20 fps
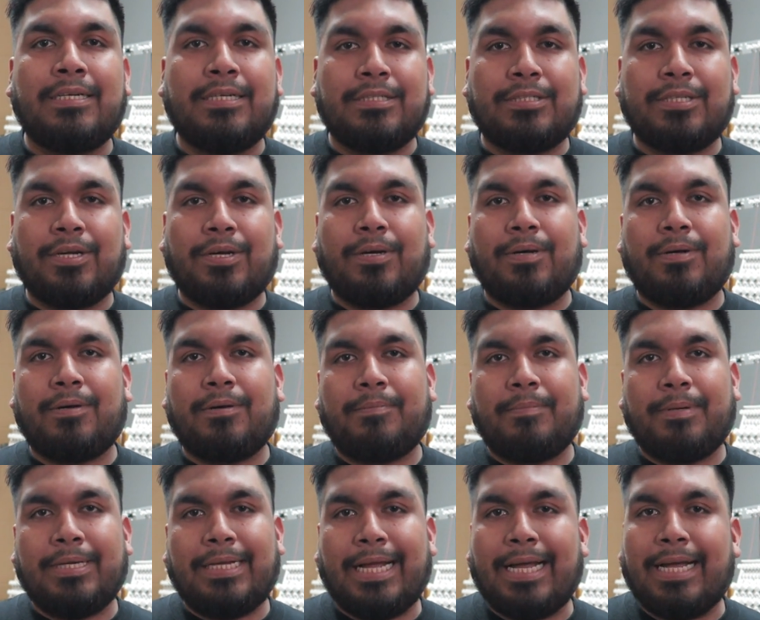So,
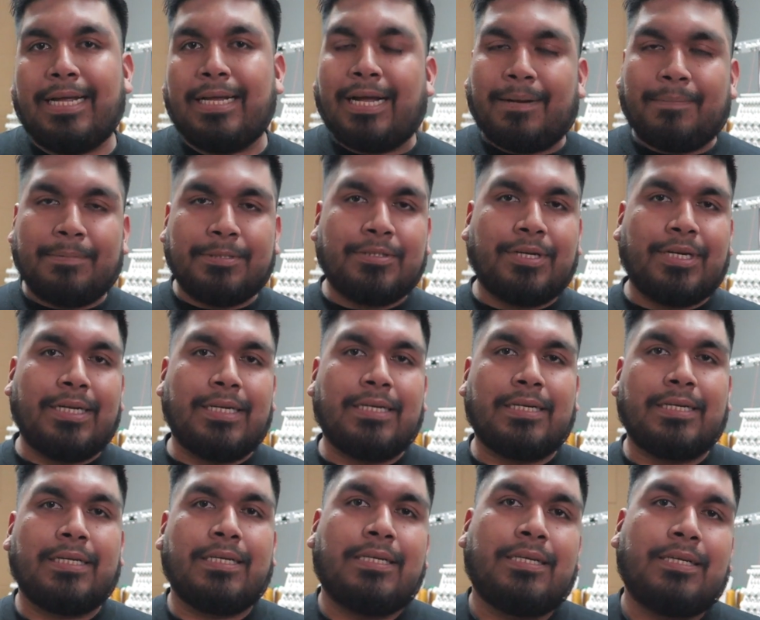but yeah, I'm gonna try
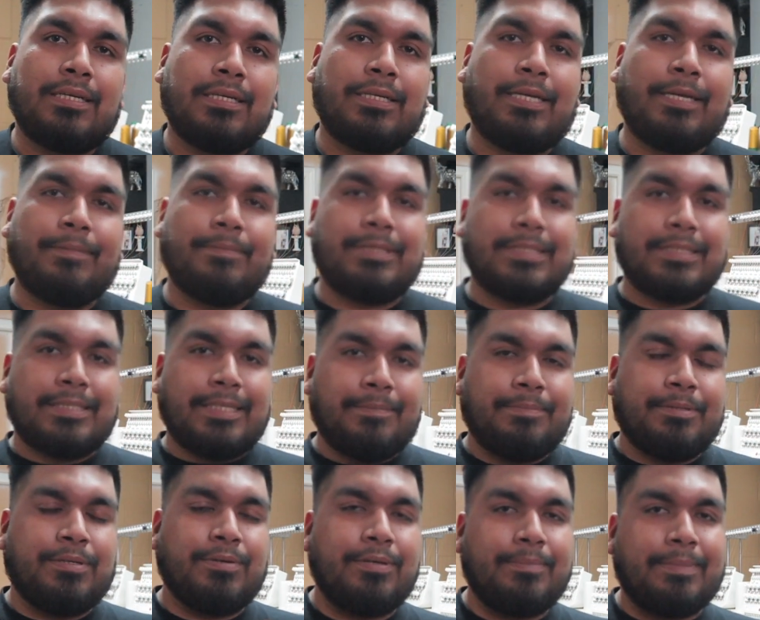to
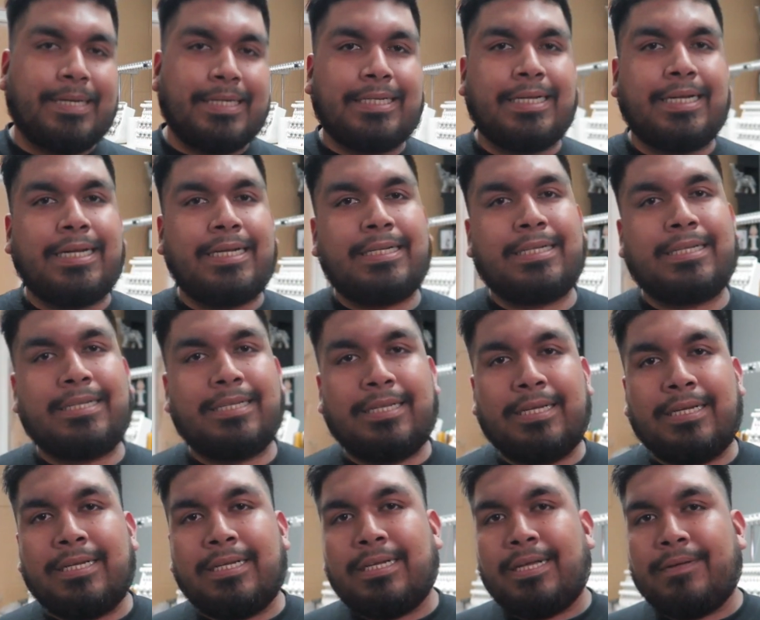keep doing my thing, and if
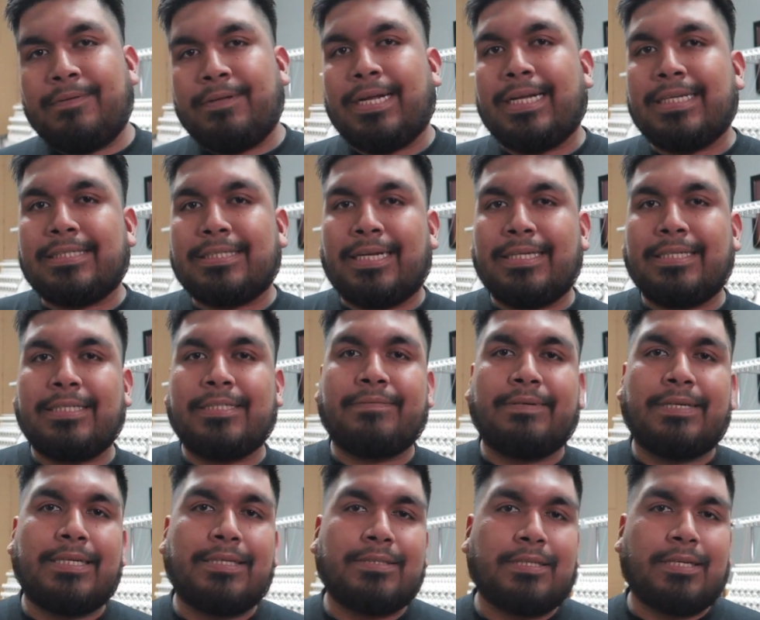you guys like these
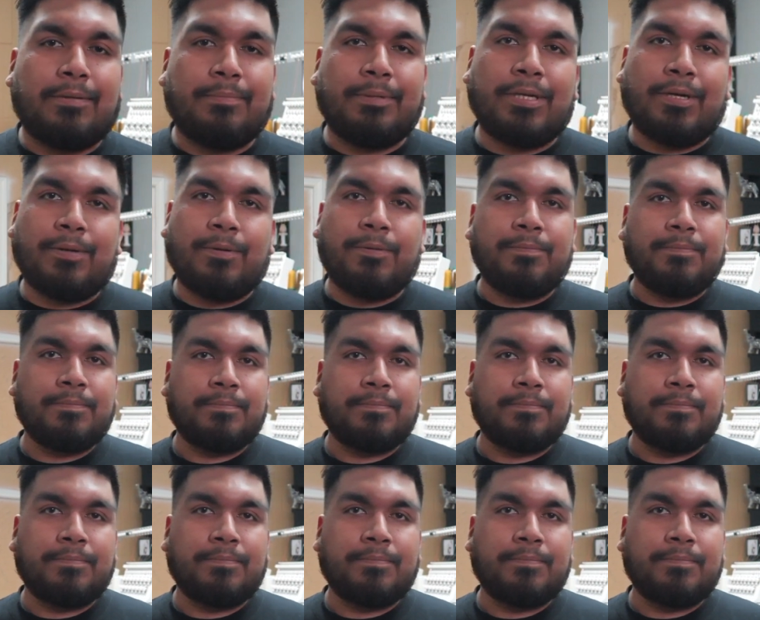videos, let me know.